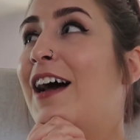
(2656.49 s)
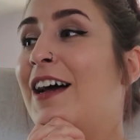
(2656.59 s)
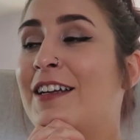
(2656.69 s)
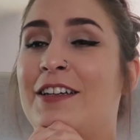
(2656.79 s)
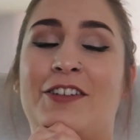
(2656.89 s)

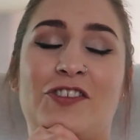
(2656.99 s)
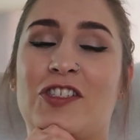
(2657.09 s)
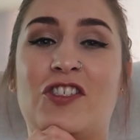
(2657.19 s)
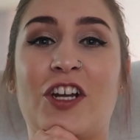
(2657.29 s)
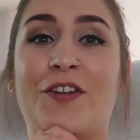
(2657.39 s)
and
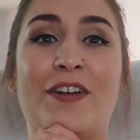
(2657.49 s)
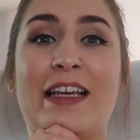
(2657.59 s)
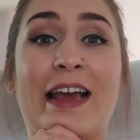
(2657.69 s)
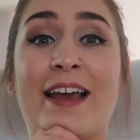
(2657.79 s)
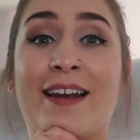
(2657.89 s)
just
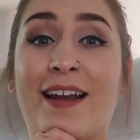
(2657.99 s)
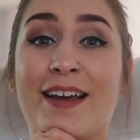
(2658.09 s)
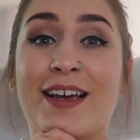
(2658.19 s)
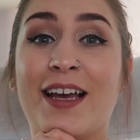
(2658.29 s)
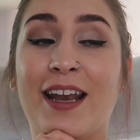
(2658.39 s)
generally getting
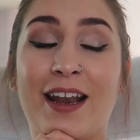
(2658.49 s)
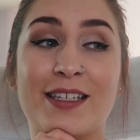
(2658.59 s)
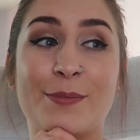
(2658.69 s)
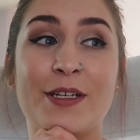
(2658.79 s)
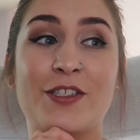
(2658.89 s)
like
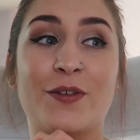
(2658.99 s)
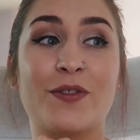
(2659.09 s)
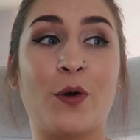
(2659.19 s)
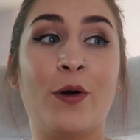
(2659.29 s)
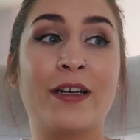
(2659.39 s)
last minute stuff
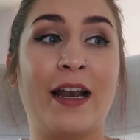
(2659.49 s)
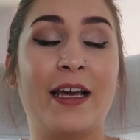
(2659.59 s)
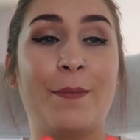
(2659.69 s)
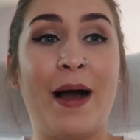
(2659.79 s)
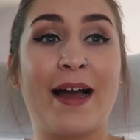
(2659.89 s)
sorted,
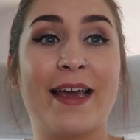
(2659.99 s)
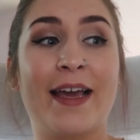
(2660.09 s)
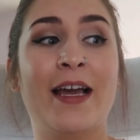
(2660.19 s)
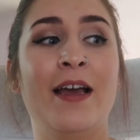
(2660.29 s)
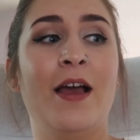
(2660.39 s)
like
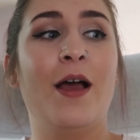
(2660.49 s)
packing.